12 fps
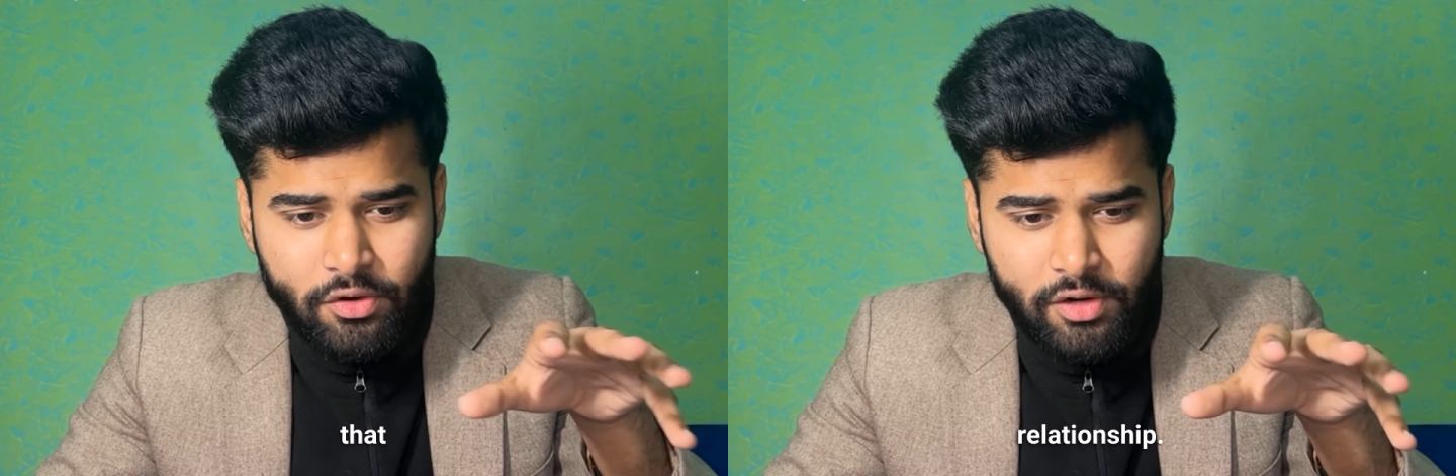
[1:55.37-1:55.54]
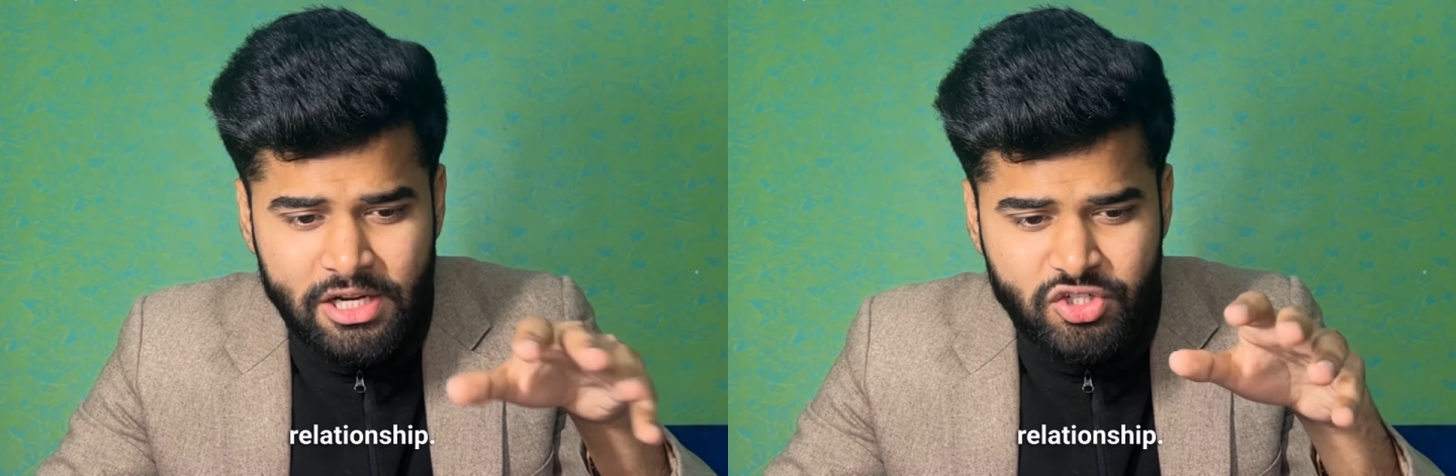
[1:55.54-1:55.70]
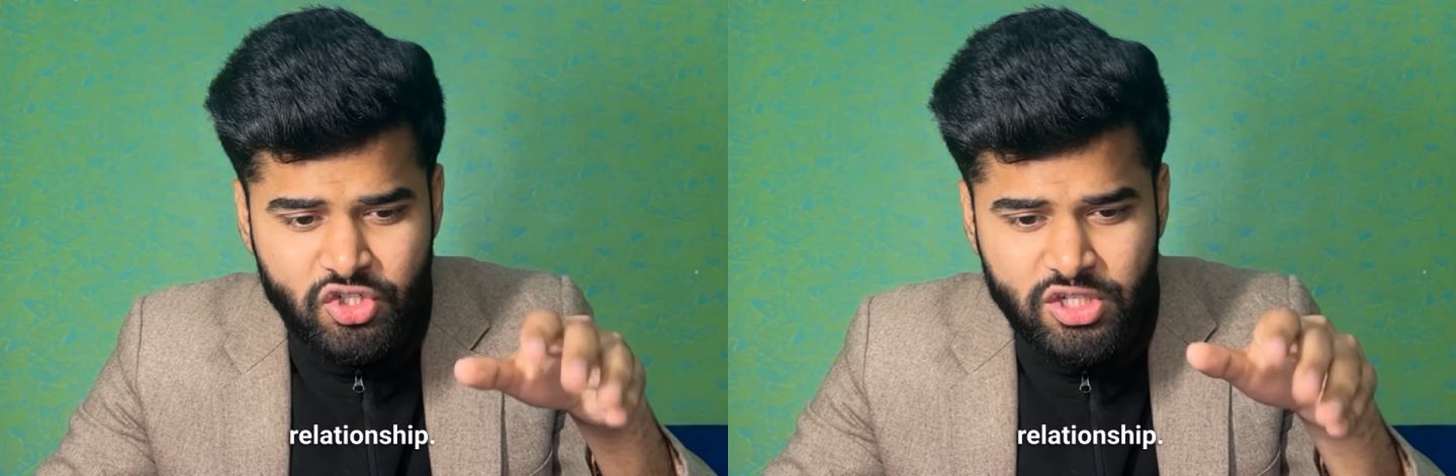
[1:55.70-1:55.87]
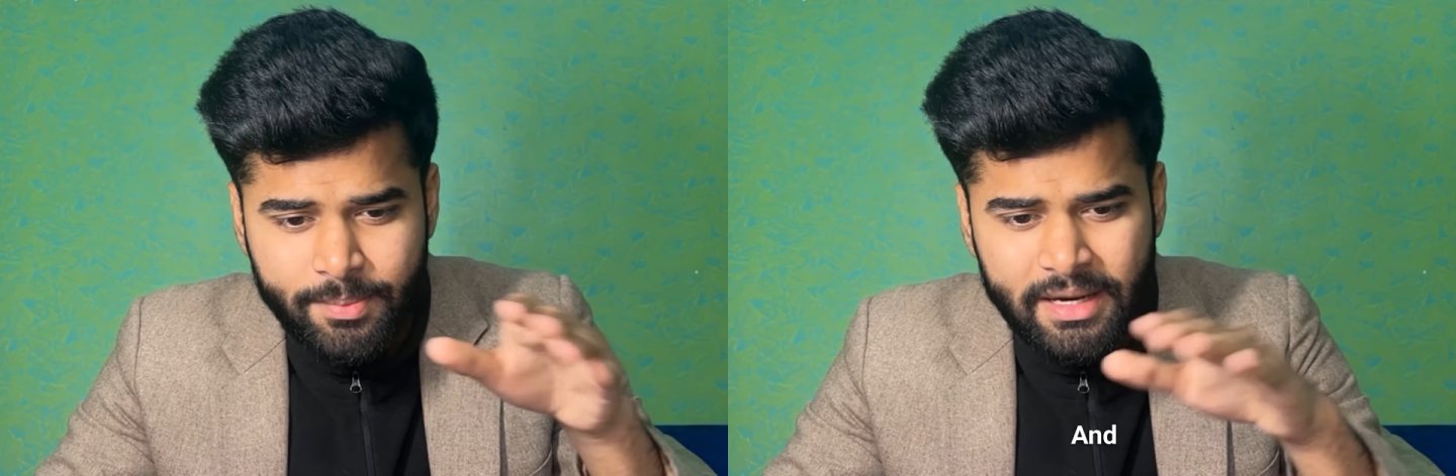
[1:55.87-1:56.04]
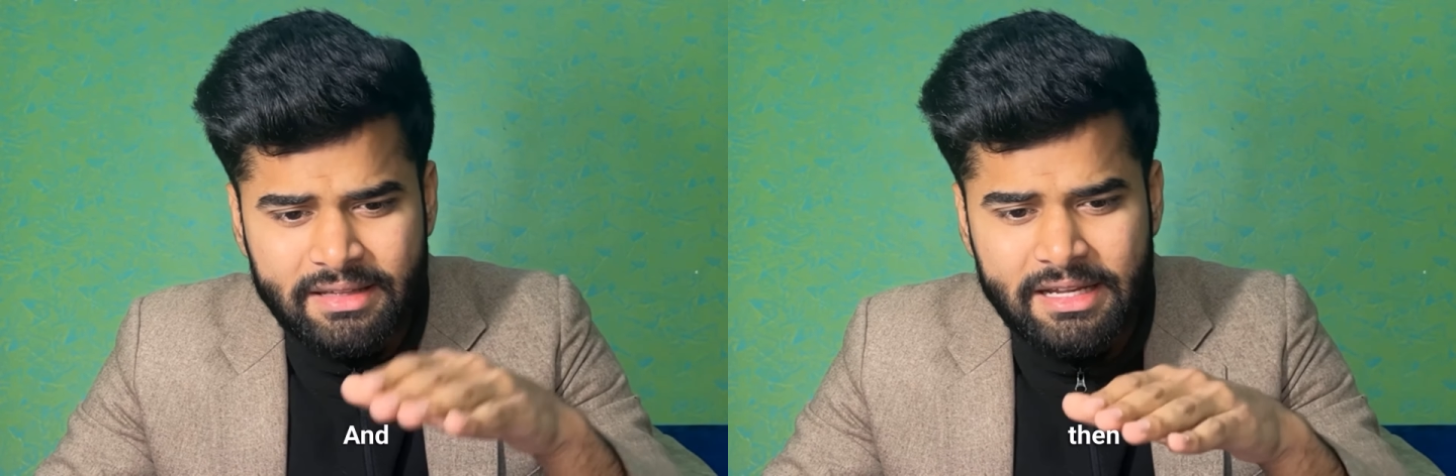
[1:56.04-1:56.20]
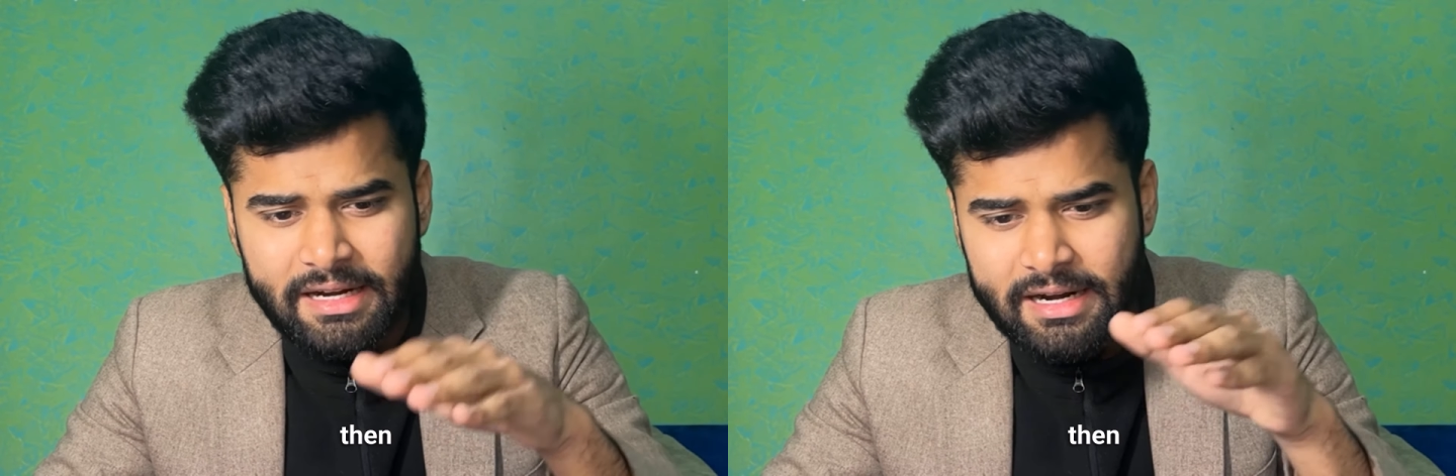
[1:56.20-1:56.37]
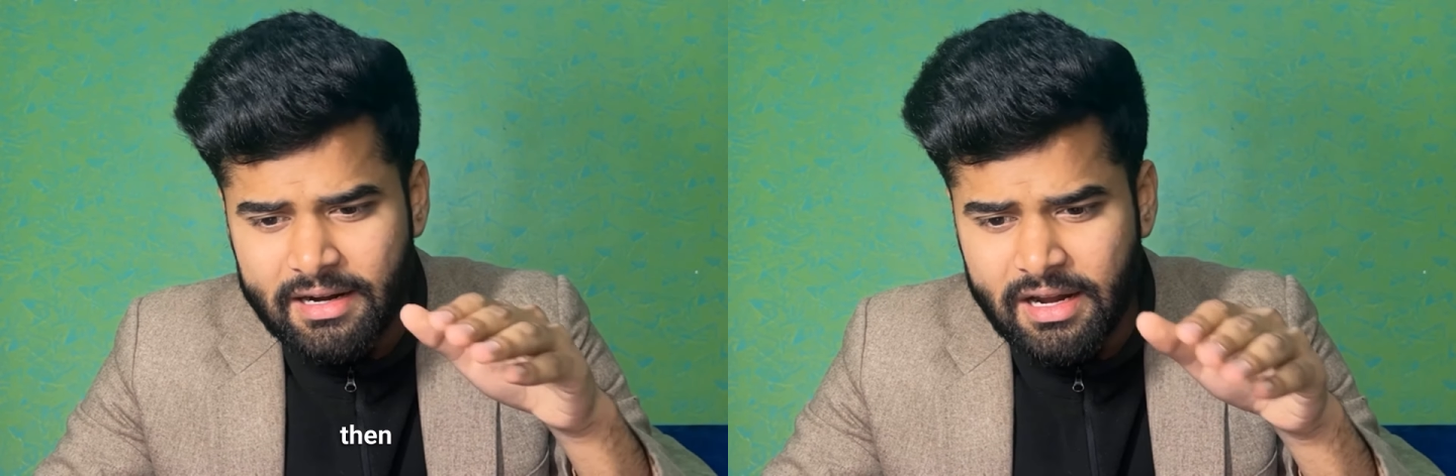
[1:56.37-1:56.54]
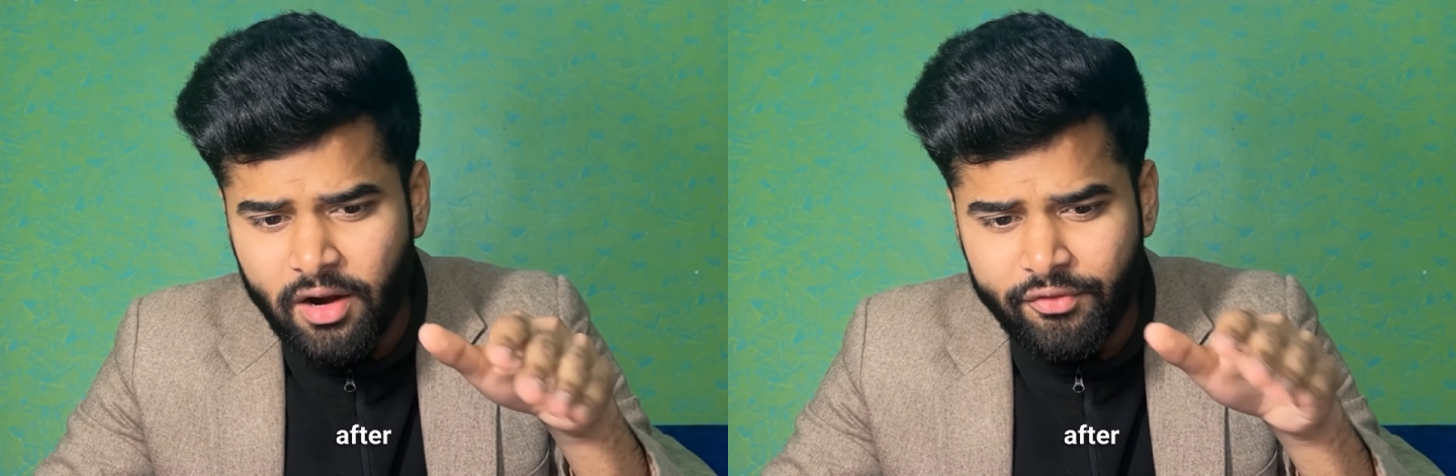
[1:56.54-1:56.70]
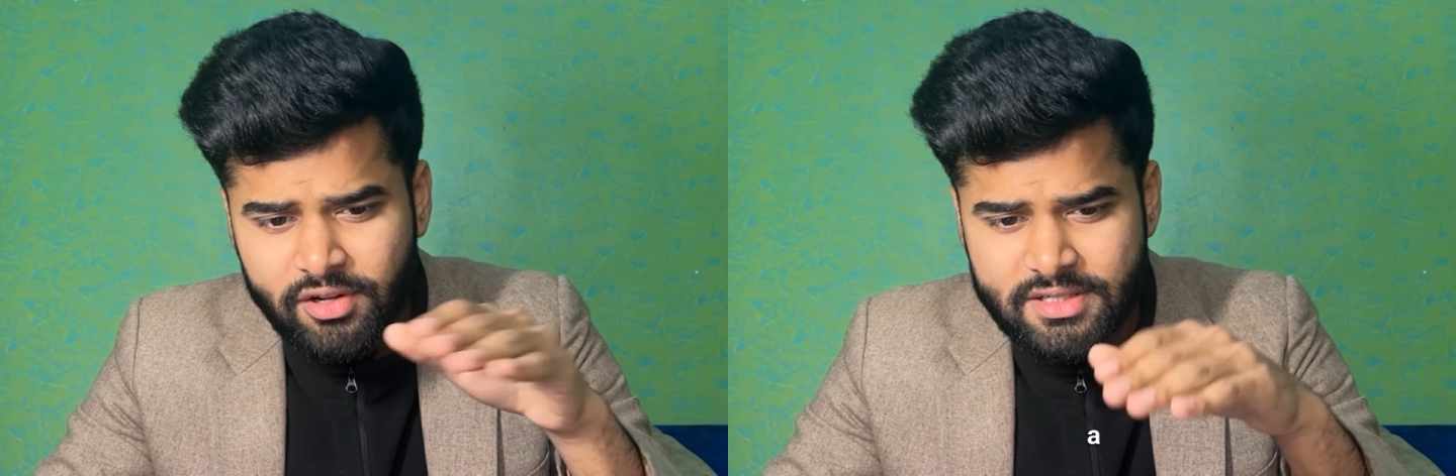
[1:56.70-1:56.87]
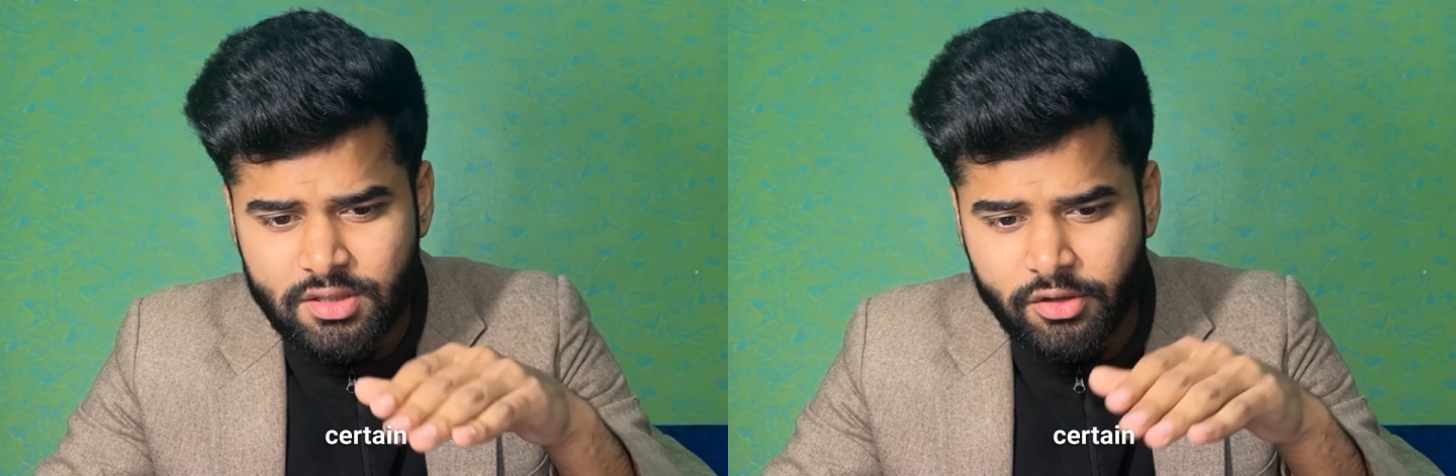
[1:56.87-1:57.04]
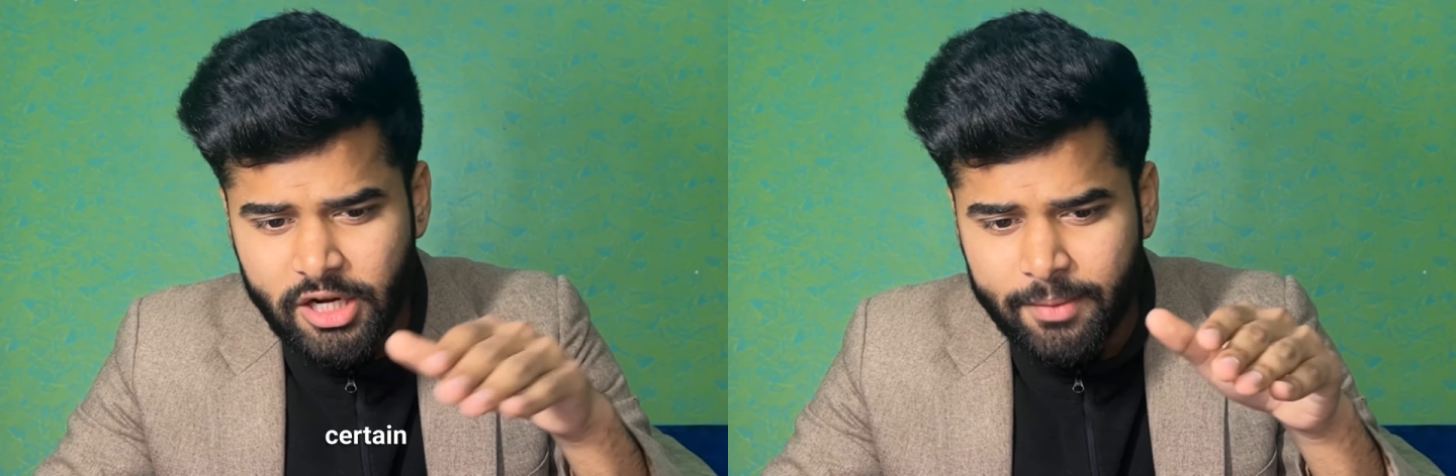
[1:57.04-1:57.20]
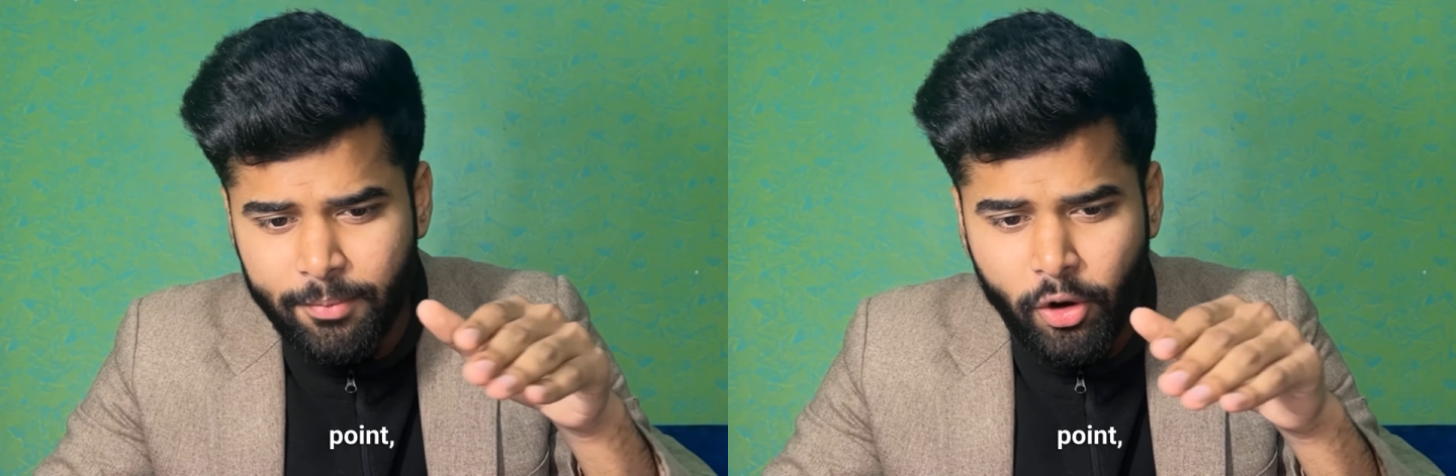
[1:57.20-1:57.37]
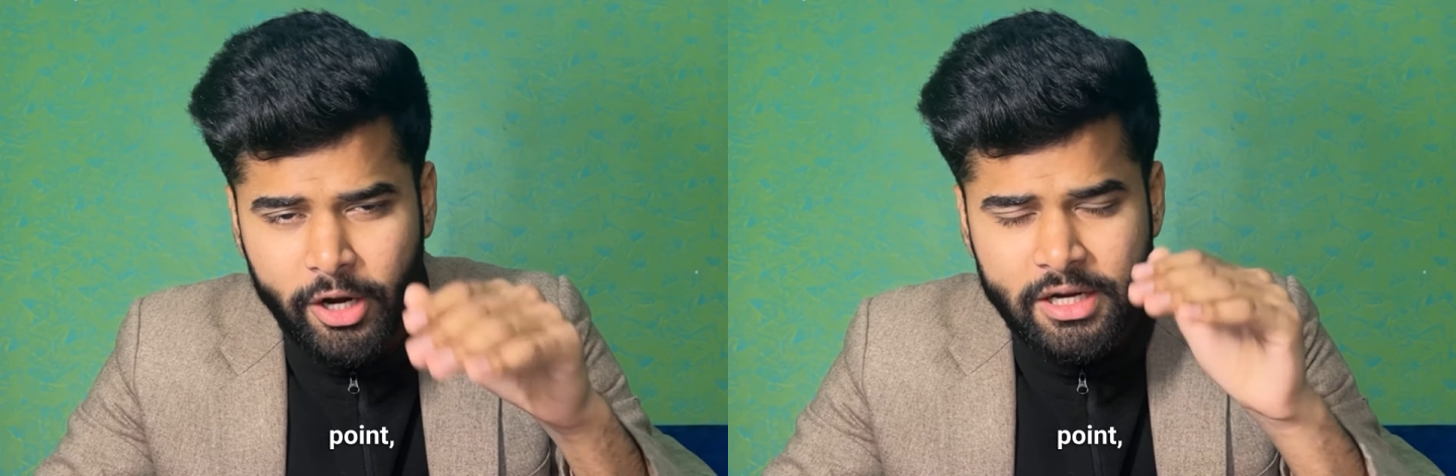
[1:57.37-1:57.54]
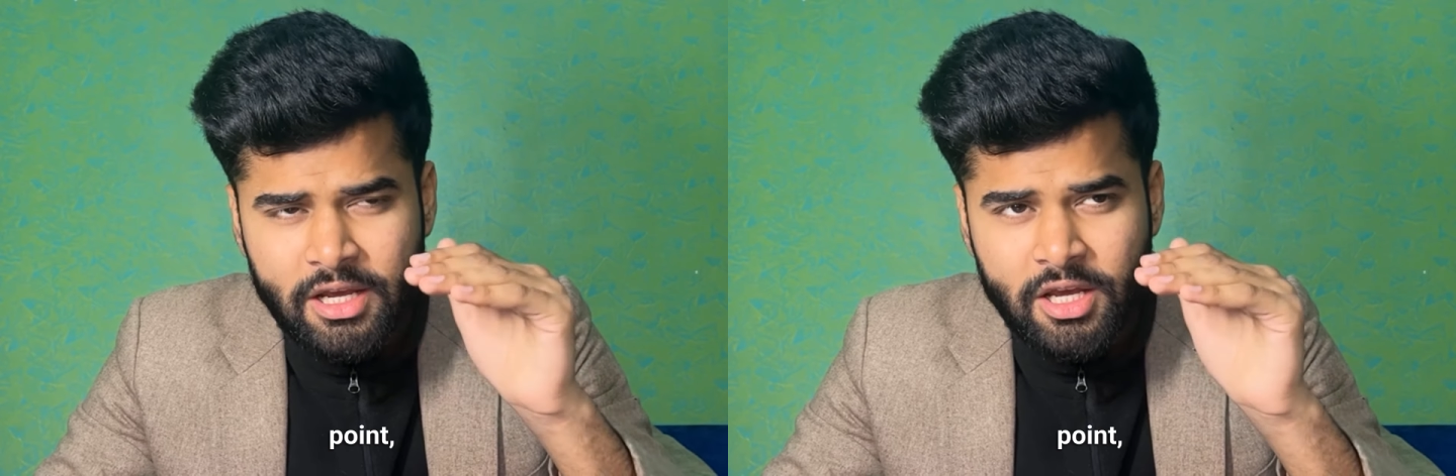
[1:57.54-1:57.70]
relationship and that after a certain point